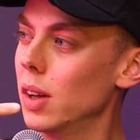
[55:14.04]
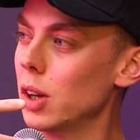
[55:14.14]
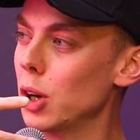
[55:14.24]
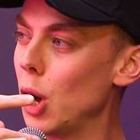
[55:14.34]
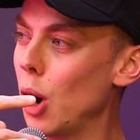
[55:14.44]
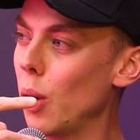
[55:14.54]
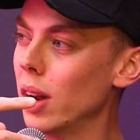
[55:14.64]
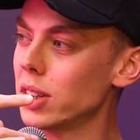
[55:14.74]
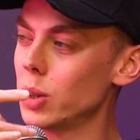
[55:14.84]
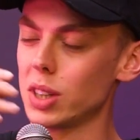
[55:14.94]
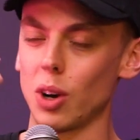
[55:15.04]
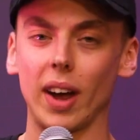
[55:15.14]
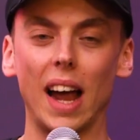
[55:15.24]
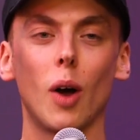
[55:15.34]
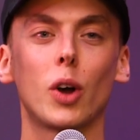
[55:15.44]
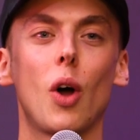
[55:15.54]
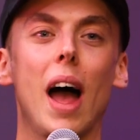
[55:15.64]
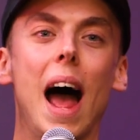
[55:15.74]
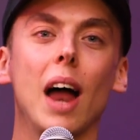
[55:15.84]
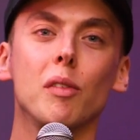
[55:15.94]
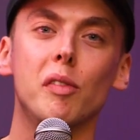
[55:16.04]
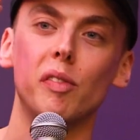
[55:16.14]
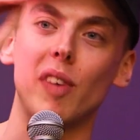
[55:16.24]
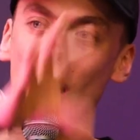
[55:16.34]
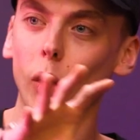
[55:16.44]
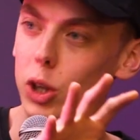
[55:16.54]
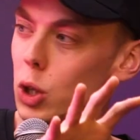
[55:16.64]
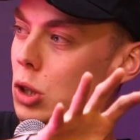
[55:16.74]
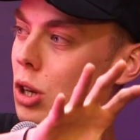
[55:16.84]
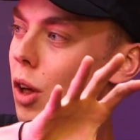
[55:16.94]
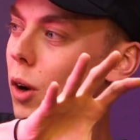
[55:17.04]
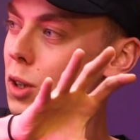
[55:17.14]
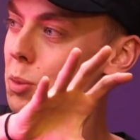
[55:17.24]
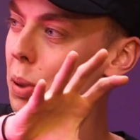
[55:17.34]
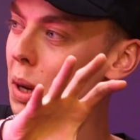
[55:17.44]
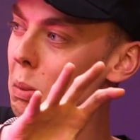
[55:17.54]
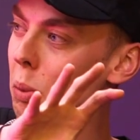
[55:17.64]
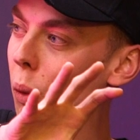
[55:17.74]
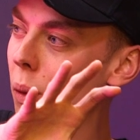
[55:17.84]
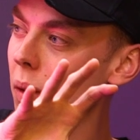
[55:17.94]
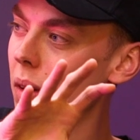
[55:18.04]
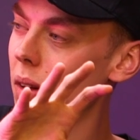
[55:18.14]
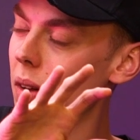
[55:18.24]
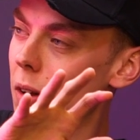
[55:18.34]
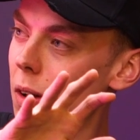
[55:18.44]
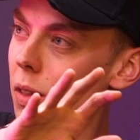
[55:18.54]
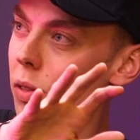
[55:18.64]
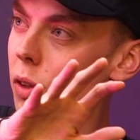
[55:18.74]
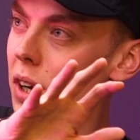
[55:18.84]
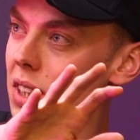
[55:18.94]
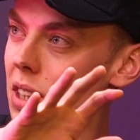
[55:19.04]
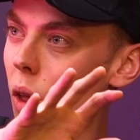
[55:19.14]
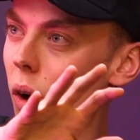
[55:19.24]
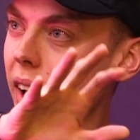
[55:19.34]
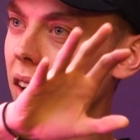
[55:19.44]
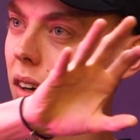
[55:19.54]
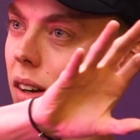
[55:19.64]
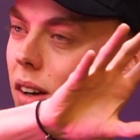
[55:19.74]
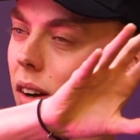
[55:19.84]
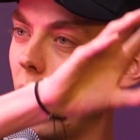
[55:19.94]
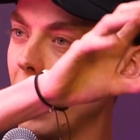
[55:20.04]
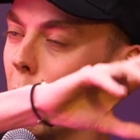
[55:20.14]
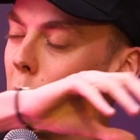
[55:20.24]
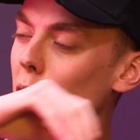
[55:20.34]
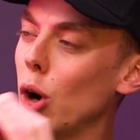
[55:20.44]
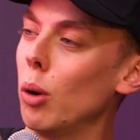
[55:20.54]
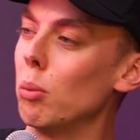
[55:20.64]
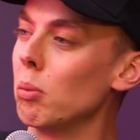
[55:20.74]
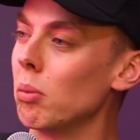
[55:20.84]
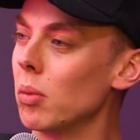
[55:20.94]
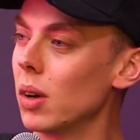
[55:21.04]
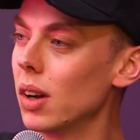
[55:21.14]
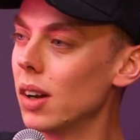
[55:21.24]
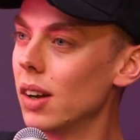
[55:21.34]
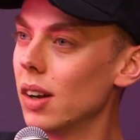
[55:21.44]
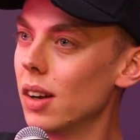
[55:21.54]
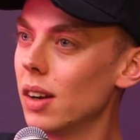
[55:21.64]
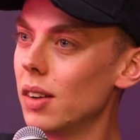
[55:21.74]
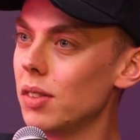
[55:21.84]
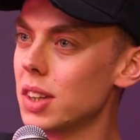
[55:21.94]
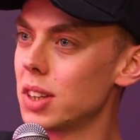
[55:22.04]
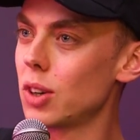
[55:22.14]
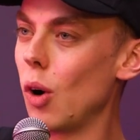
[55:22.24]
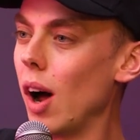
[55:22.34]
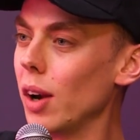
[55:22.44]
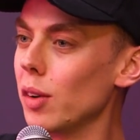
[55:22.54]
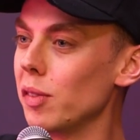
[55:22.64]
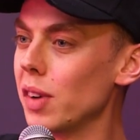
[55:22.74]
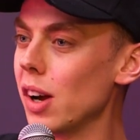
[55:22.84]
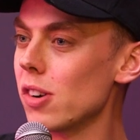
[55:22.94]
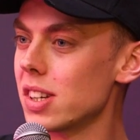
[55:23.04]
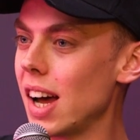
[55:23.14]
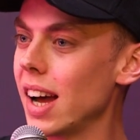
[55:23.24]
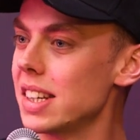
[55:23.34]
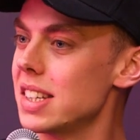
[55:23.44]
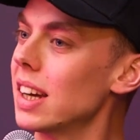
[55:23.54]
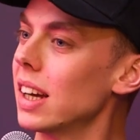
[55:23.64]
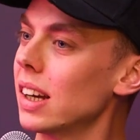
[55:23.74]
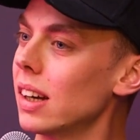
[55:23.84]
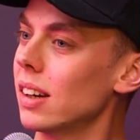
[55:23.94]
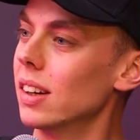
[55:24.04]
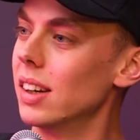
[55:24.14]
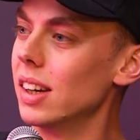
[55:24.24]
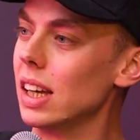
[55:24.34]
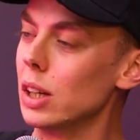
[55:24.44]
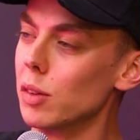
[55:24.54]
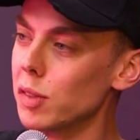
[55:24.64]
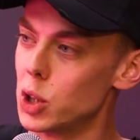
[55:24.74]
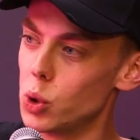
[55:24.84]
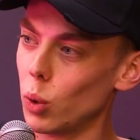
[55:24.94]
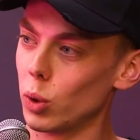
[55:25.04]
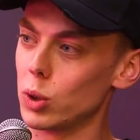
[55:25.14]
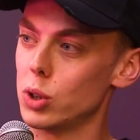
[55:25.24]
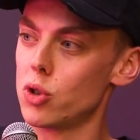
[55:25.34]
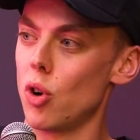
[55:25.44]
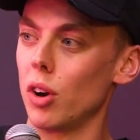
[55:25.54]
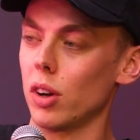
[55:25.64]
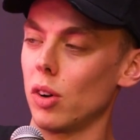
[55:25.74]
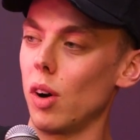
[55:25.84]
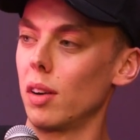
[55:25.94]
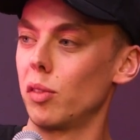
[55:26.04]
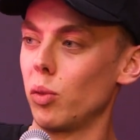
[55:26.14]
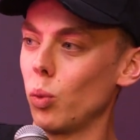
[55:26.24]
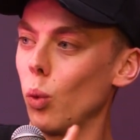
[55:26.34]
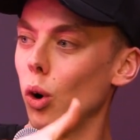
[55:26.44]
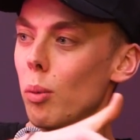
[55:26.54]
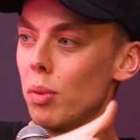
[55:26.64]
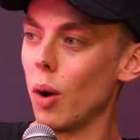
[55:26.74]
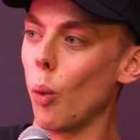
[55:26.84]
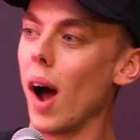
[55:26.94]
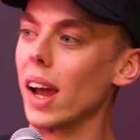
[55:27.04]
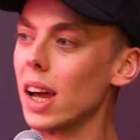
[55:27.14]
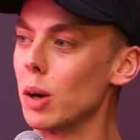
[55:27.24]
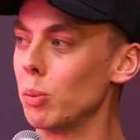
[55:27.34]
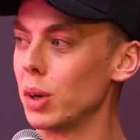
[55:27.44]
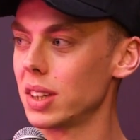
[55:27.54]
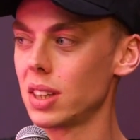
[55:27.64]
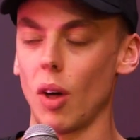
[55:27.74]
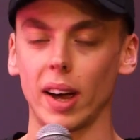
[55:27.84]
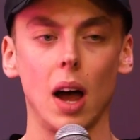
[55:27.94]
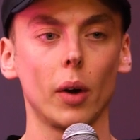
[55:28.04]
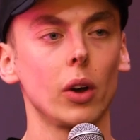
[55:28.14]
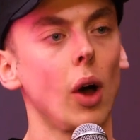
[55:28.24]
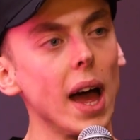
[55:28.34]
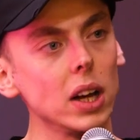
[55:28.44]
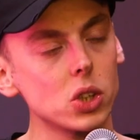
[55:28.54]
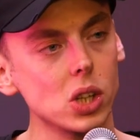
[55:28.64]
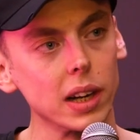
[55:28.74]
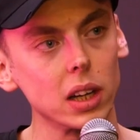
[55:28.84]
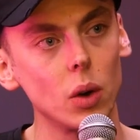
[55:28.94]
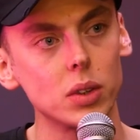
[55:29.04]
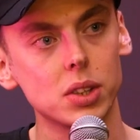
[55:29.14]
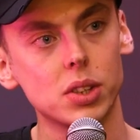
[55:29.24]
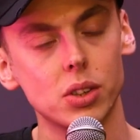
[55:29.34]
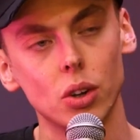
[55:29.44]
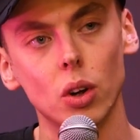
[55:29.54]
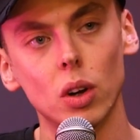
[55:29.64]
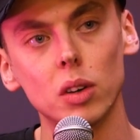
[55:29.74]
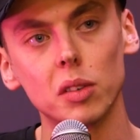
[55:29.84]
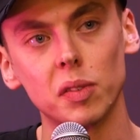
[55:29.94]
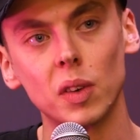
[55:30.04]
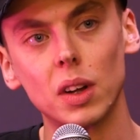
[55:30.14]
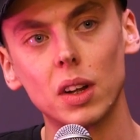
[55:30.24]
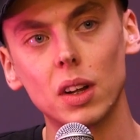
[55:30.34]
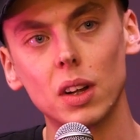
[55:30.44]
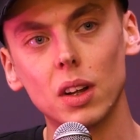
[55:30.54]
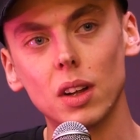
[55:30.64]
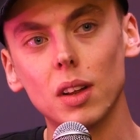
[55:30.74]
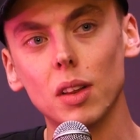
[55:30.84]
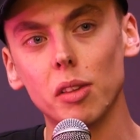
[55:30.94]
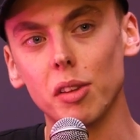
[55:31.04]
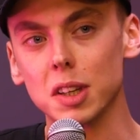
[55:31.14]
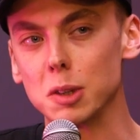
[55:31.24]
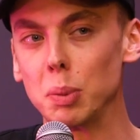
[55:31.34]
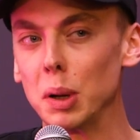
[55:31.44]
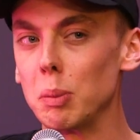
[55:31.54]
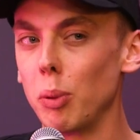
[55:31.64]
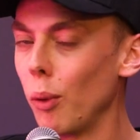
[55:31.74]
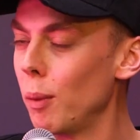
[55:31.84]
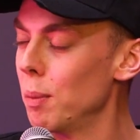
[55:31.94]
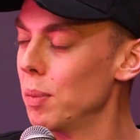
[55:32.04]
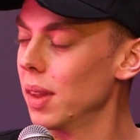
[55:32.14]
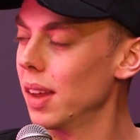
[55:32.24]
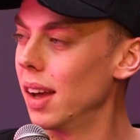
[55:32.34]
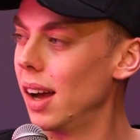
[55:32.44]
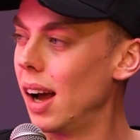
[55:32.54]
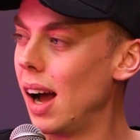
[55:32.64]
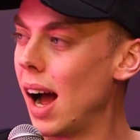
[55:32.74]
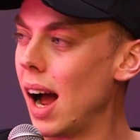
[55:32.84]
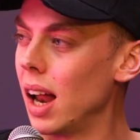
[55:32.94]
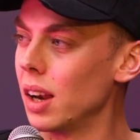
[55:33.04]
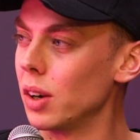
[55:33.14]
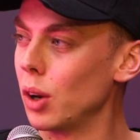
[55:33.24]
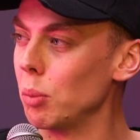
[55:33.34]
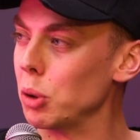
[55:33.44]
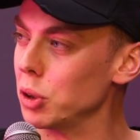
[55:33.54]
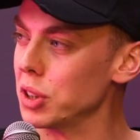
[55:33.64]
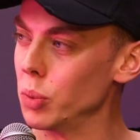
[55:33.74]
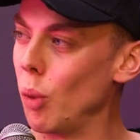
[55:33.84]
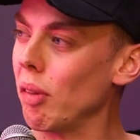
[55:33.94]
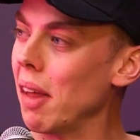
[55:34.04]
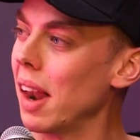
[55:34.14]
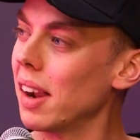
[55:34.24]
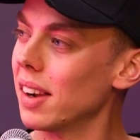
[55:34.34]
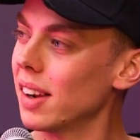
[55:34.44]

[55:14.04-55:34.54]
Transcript: And so it's like, how can I add value to those people? That it's like I don't become this kind of irritating individual who's trying to kind of worm their way in, but it's like, how can I actually go and serve these people? And who doesn't want that?